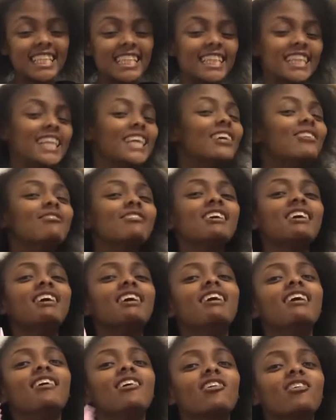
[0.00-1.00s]

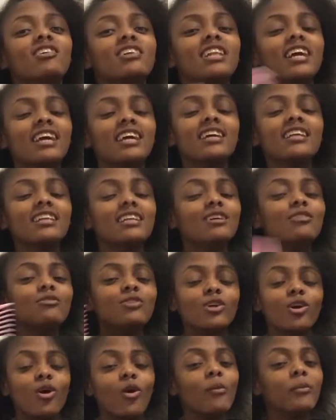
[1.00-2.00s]
leave
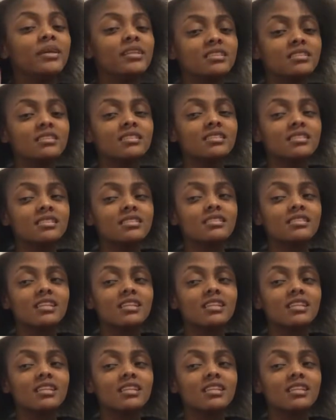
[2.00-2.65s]
your comments